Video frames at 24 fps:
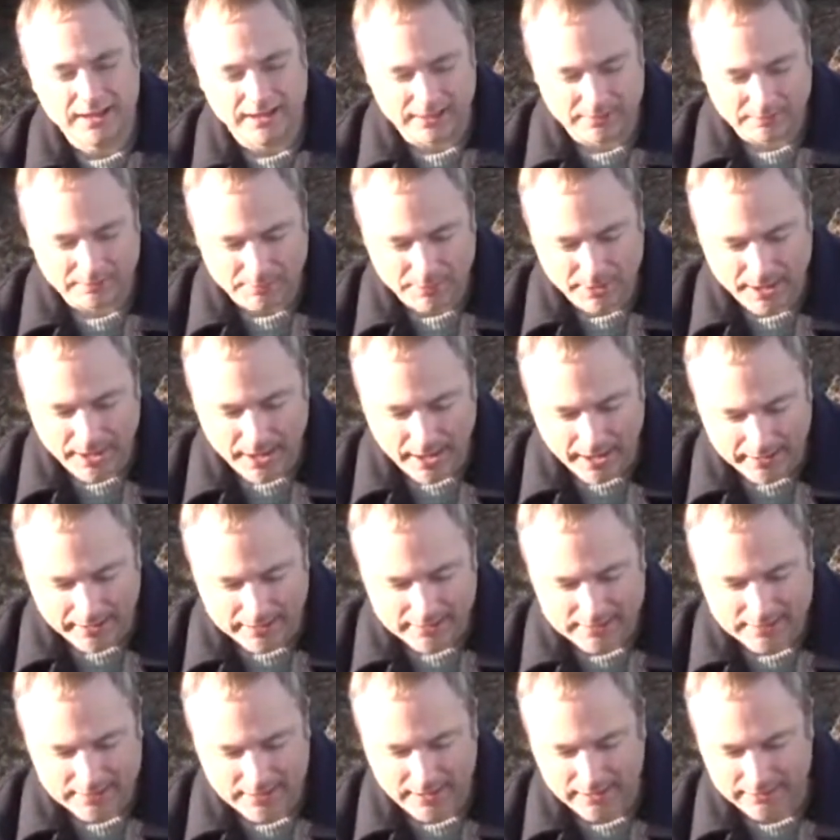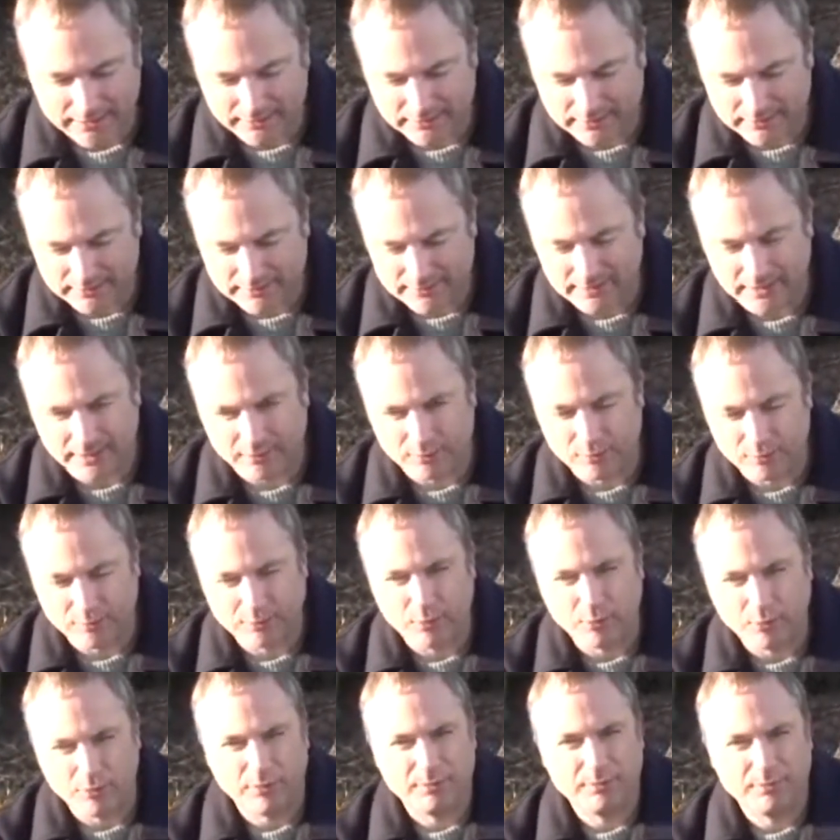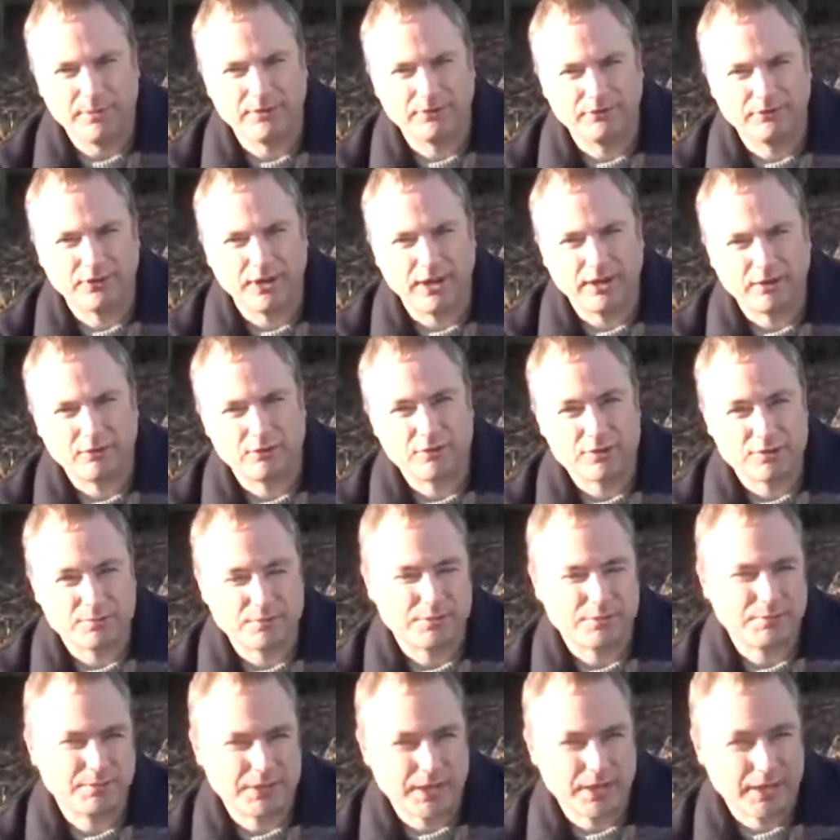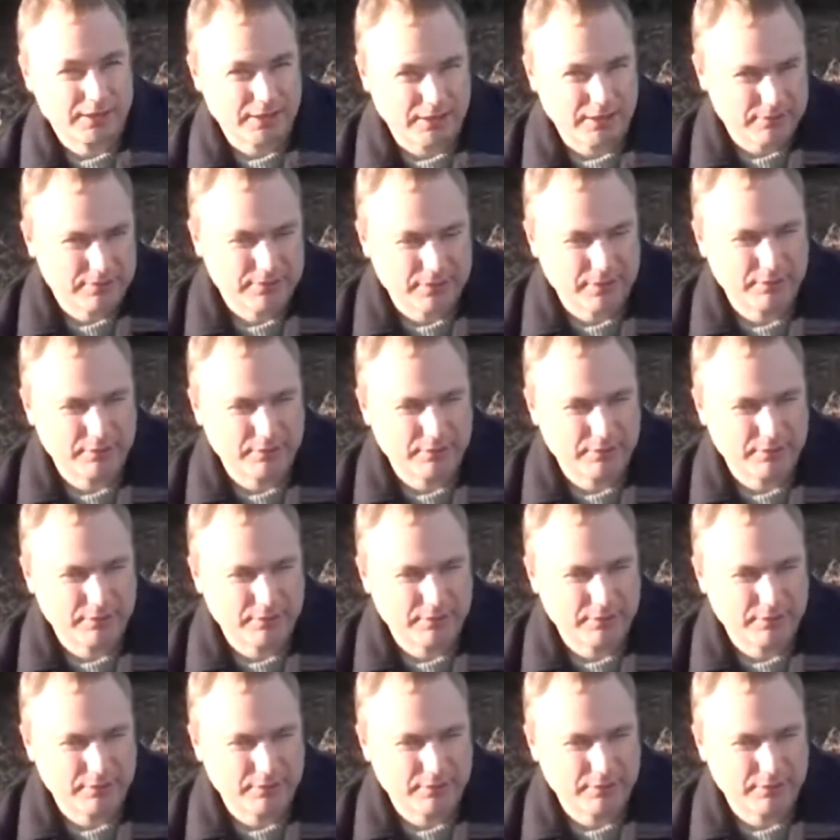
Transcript: in bags, and we bought them as Christmas potatoes,